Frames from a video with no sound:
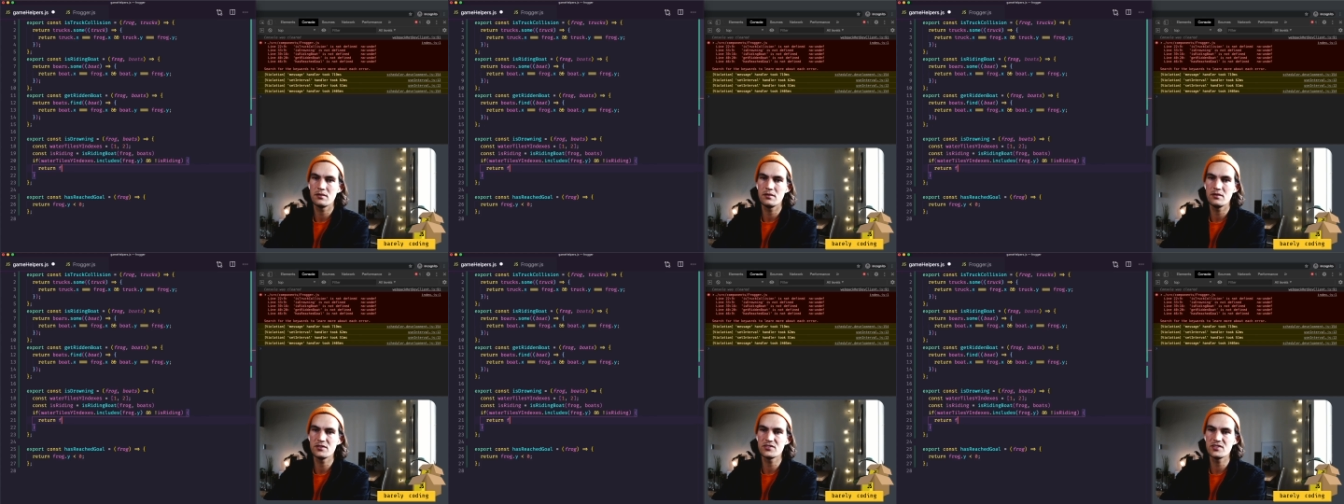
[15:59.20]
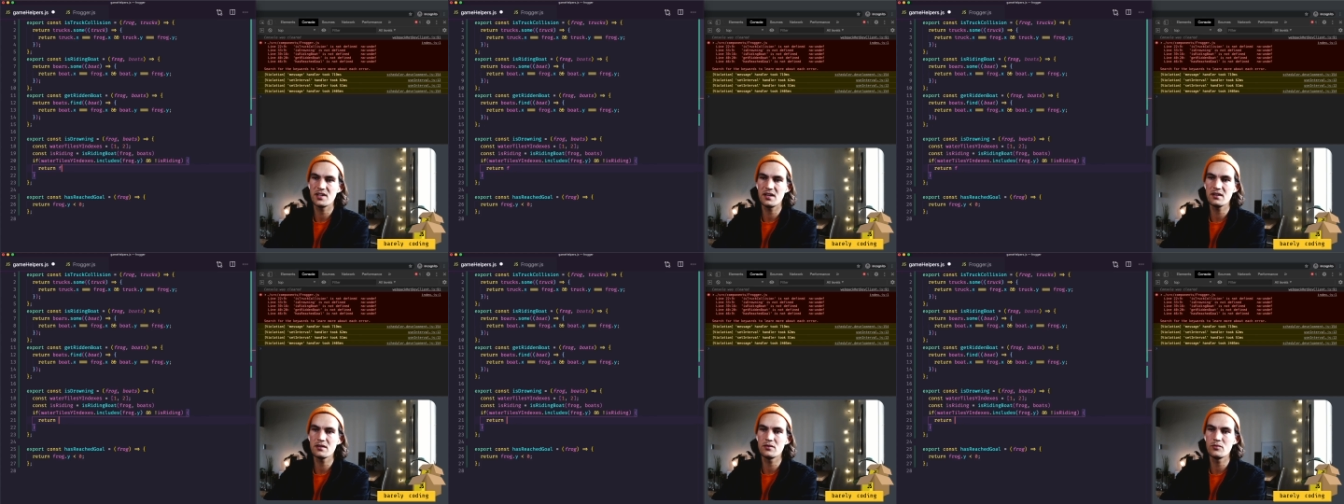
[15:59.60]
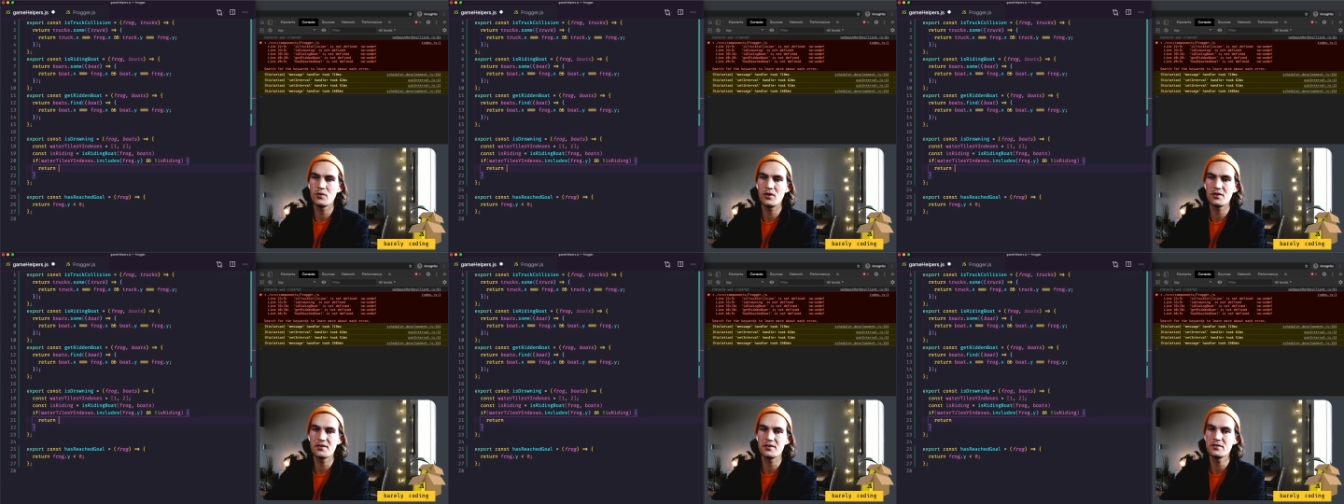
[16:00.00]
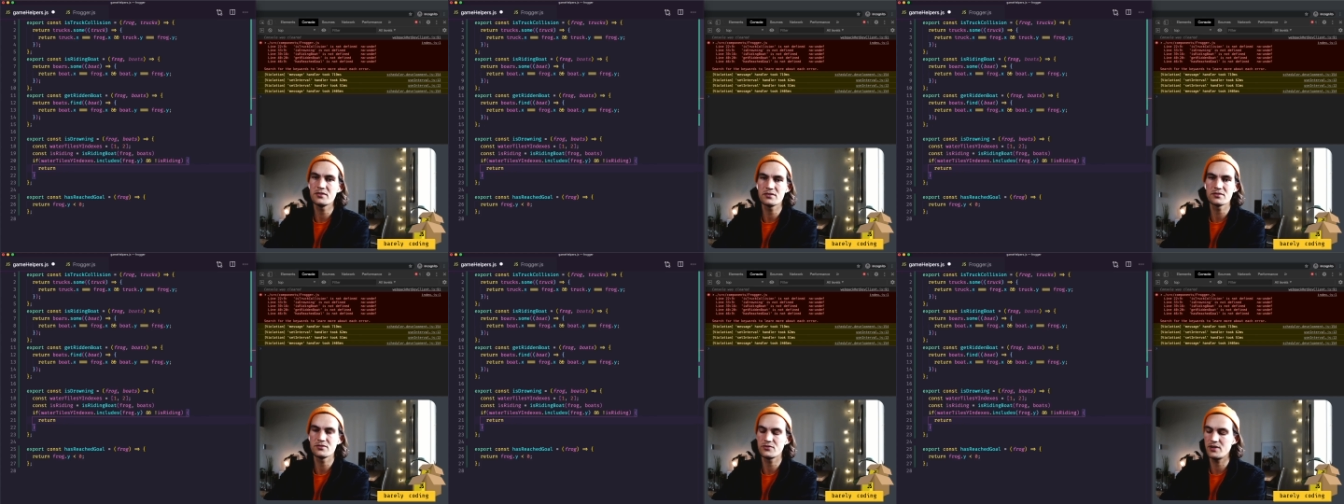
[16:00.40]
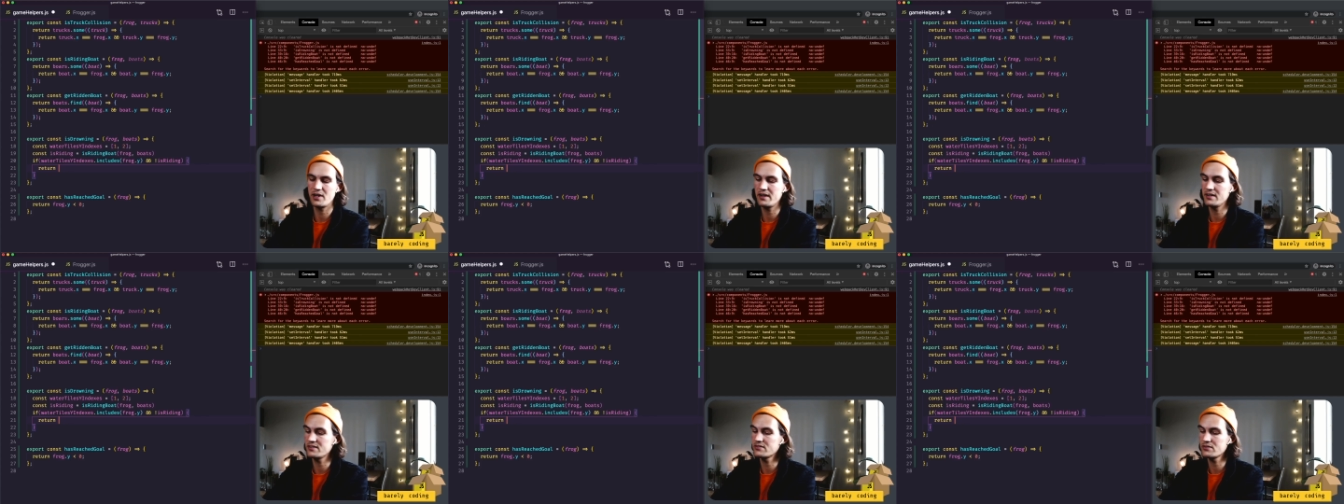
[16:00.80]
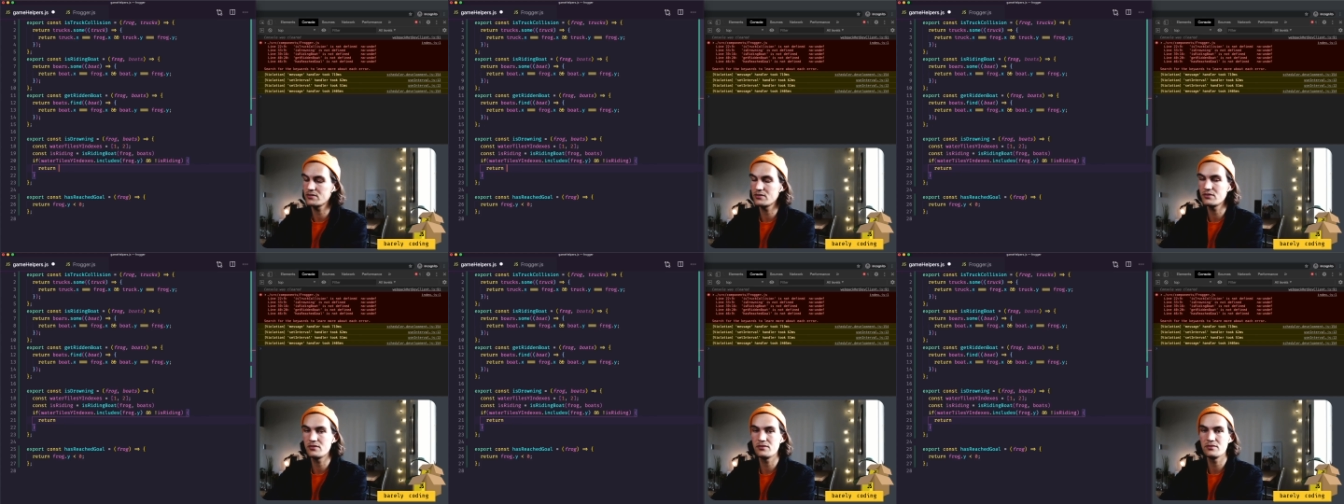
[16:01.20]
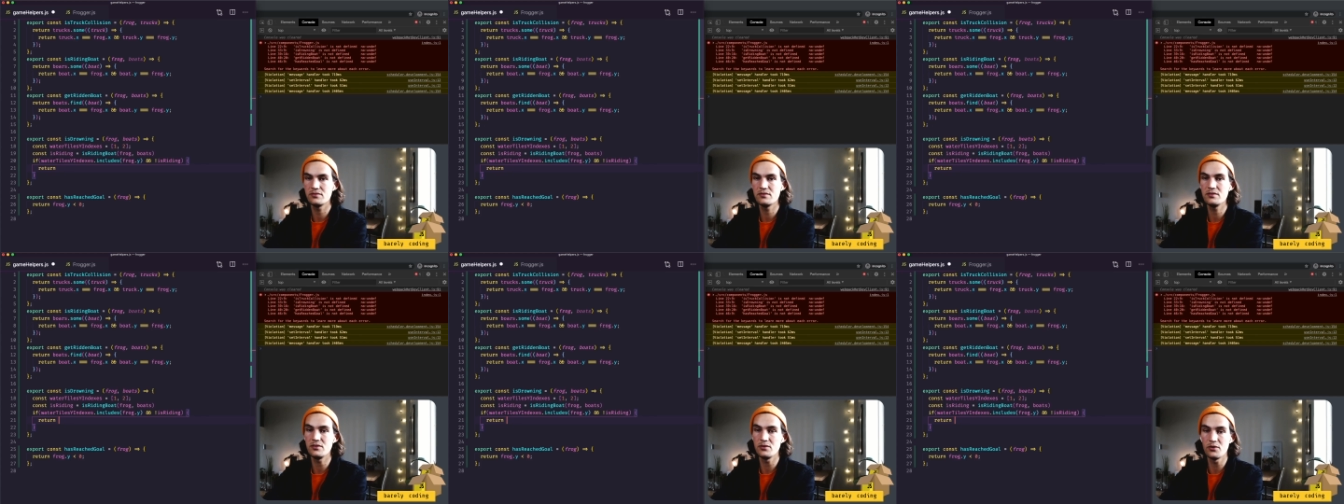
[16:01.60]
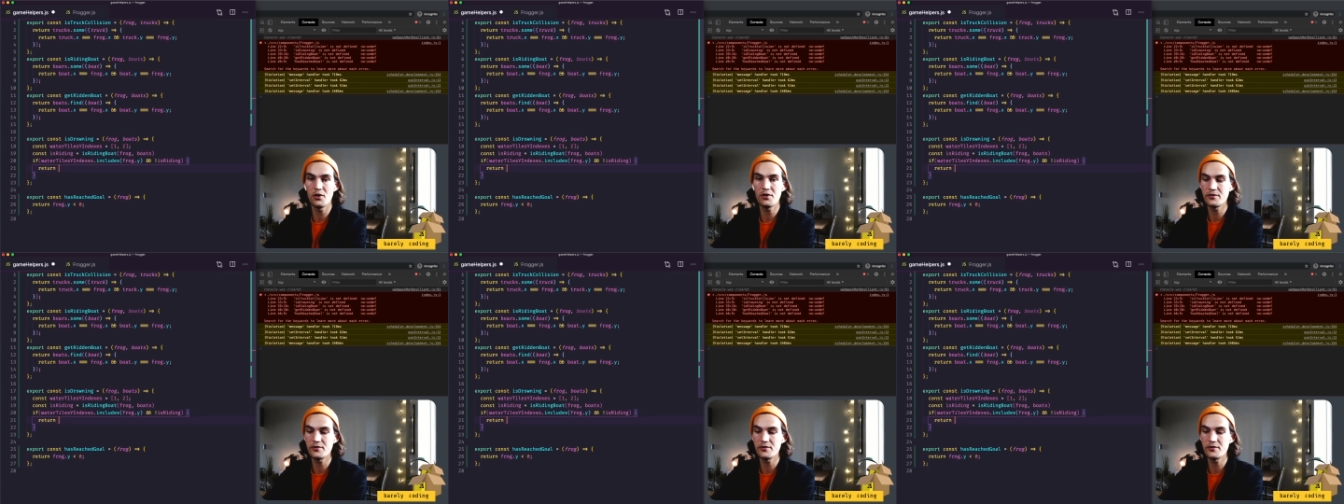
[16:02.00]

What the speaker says: standing on water and you're not riding, so you are